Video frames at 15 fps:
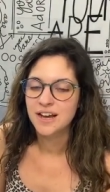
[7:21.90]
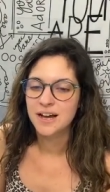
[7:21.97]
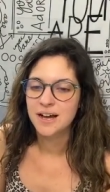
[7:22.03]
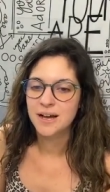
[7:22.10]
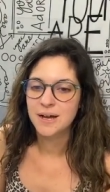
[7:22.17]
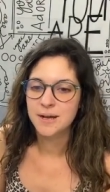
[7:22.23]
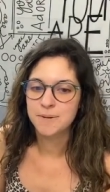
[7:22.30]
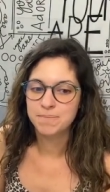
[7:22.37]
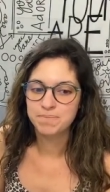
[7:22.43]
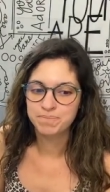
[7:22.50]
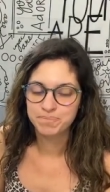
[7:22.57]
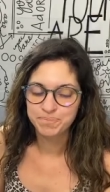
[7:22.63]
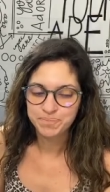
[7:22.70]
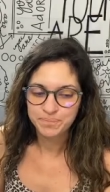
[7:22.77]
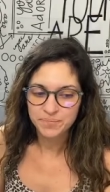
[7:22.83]

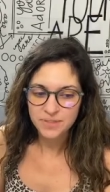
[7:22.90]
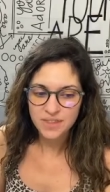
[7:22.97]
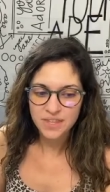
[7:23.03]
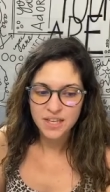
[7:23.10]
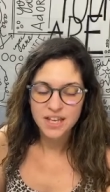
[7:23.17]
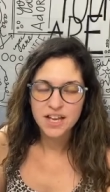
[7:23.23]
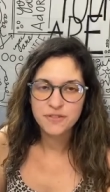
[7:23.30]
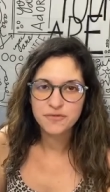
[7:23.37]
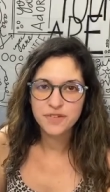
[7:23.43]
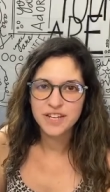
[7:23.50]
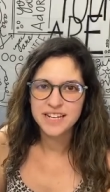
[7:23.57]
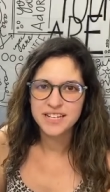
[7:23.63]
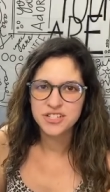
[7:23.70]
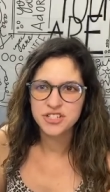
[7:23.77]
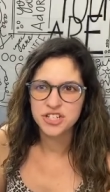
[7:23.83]
a
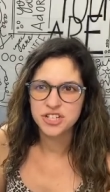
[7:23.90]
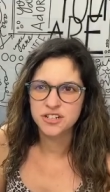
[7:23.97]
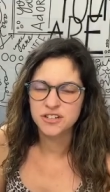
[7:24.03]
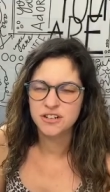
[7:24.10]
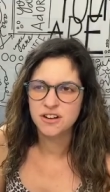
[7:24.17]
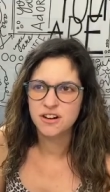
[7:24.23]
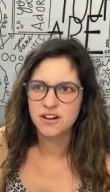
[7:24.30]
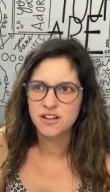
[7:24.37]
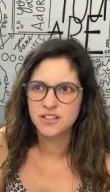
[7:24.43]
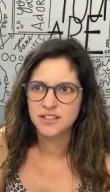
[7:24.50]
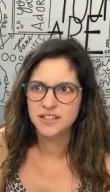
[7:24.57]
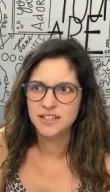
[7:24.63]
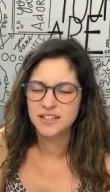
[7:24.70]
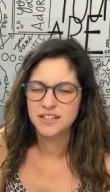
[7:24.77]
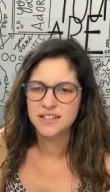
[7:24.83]
funny cheer
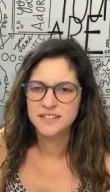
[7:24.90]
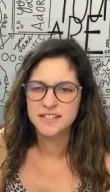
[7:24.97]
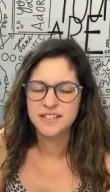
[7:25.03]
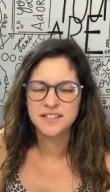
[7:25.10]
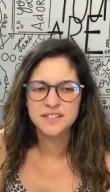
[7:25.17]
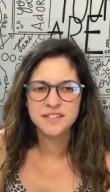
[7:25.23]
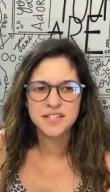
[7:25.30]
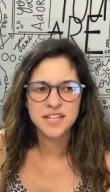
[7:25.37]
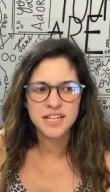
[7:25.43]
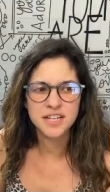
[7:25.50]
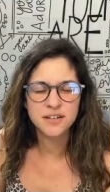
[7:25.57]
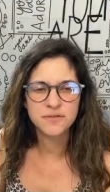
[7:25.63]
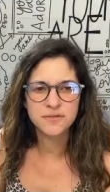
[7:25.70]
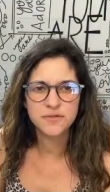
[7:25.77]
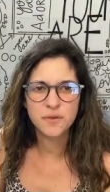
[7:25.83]
called, is it
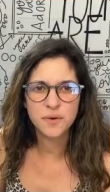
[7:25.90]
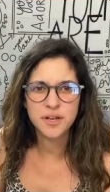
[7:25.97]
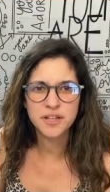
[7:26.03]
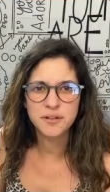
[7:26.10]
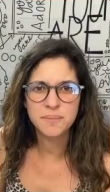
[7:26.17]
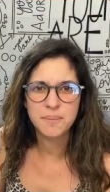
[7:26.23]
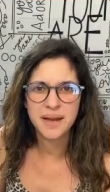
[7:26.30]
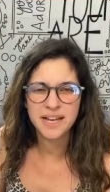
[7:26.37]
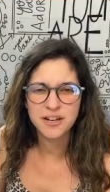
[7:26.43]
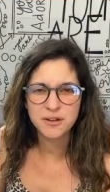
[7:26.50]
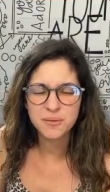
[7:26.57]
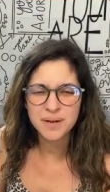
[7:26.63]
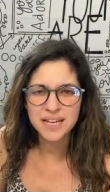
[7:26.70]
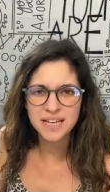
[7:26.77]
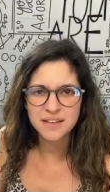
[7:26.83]
tin foil
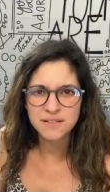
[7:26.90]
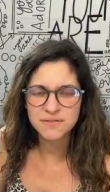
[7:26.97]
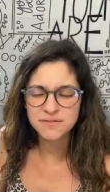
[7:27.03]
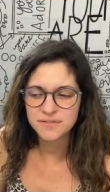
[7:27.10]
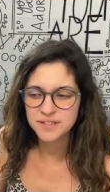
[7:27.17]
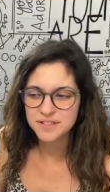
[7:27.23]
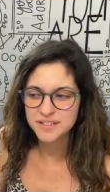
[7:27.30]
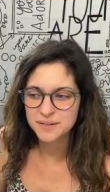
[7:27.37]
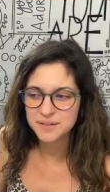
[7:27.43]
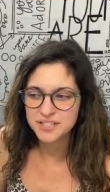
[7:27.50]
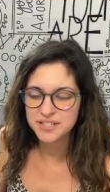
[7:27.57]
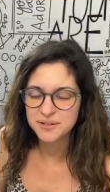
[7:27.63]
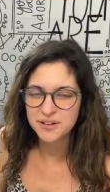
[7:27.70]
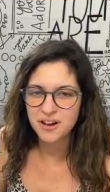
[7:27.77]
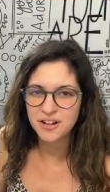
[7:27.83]
microwave? Is that
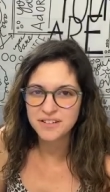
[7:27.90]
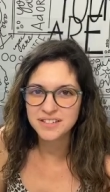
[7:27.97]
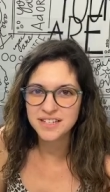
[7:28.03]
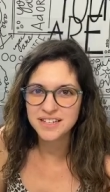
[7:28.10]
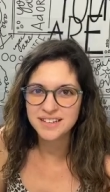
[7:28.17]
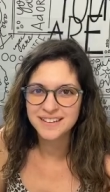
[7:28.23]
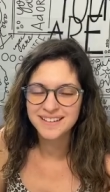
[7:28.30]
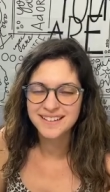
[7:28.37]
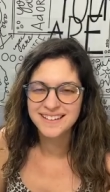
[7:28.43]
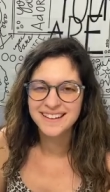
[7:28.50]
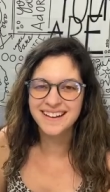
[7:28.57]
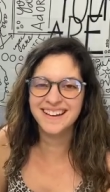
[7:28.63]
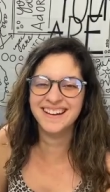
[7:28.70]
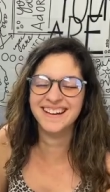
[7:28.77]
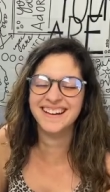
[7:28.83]
what you called
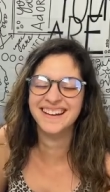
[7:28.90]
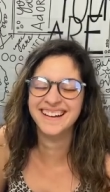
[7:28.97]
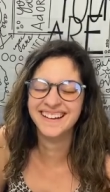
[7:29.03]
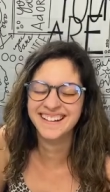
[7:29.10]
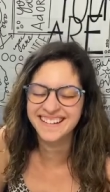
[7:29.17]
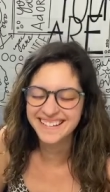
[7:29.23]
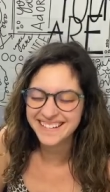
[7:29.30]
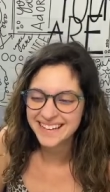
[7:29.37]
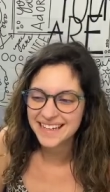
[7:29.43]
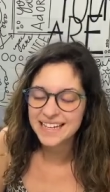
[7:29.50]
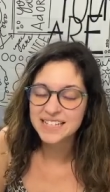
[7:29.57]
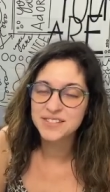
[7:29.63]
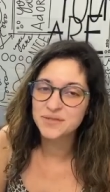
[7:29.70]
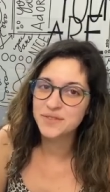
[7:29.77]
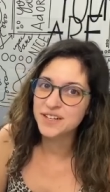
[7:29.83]
it?
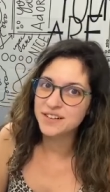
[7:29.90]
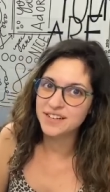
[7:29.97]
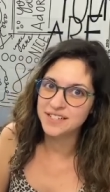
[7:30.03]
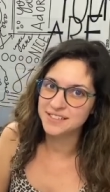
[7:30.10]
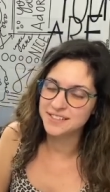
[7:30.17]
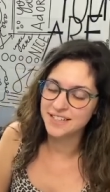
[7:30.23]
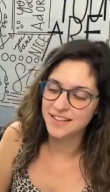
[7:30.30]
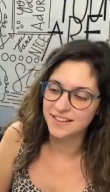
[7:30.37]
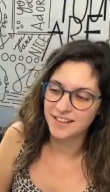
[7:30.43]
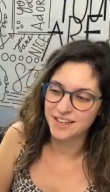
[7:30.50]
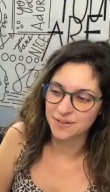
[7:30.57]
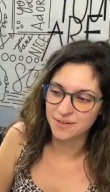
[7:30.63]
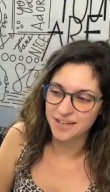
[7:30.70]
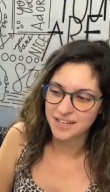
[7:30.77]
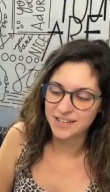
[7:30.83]
It's very
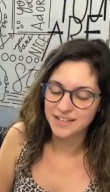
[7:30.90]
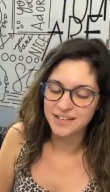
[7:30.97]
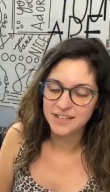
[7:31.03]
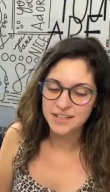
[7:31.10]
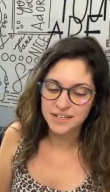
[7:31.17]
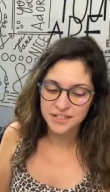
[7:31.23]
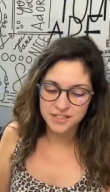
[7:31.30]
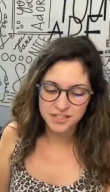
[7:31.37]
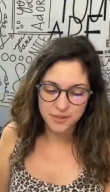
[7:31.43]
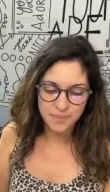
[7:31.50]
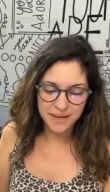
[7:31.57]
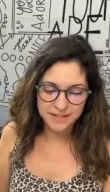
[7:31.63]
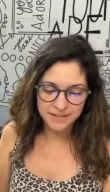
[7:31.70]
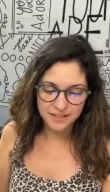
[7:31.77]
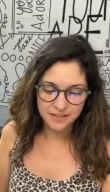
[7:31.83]
silly, right? So
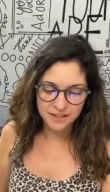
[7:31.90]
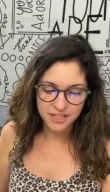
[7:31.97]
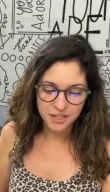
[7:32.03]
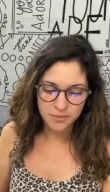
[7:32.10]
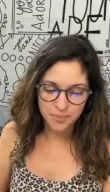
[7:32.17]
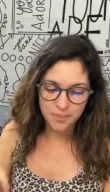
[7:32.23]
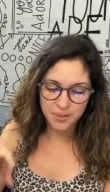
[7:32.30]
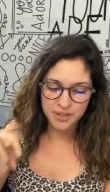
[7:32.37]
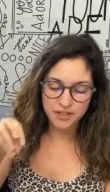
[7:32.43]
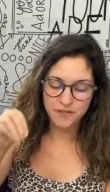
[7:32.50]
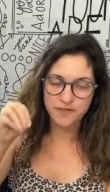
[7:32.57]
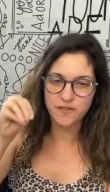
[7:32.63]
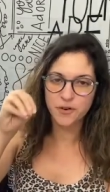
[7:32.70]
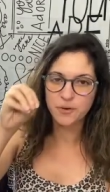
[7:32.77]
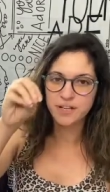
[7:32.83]
basically you put the
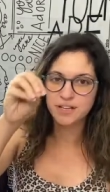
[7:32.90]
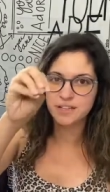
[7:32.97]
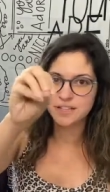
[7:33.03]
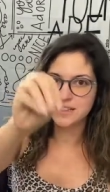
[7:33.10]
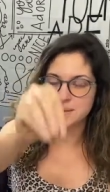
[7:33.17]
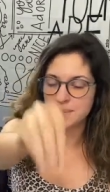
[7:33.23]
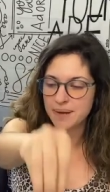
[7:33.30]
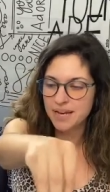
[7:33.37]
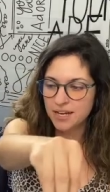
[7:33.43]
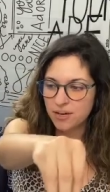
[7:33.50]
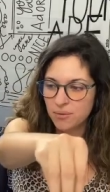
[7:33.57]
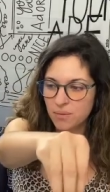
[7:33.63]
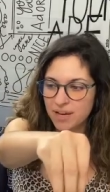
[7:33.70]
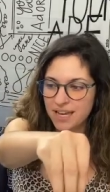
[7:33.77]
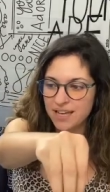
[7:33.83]
foil in the
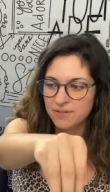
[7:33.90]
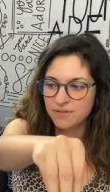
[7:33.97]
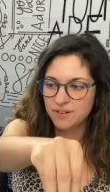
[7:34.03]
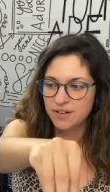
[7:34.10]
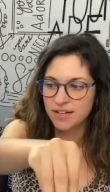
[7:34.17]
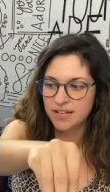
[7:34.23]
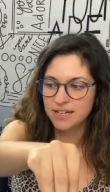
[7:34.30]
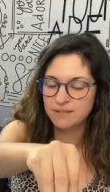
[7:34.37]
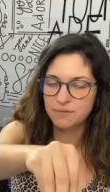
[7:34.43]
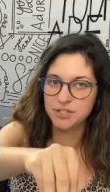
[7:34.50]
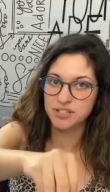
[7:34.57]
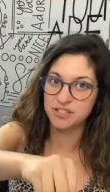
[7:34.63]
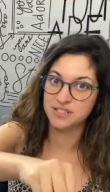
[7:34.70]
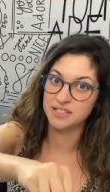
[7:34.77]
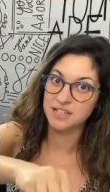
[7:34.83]
microwave, right?
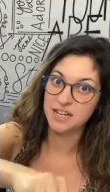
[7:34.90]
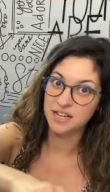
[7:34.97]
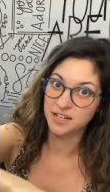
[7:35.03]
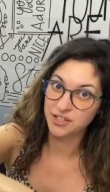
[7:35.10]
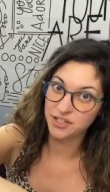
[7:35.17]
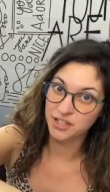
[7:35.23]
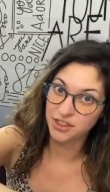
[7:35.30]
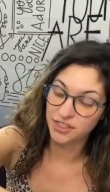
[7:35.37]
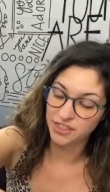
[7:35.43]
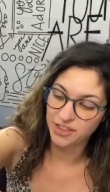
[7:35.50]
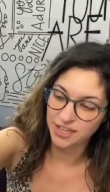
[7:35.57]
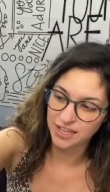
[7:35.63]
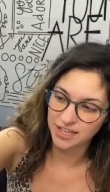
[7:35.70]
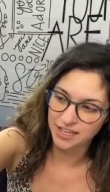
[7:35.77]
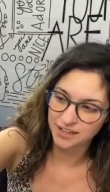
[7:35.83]
Which is not a good
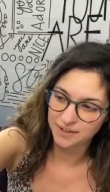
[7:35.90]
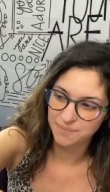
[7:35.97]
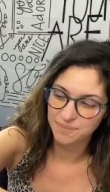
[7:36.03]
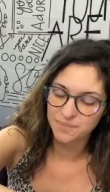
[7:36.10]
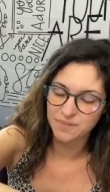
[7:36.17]
thing.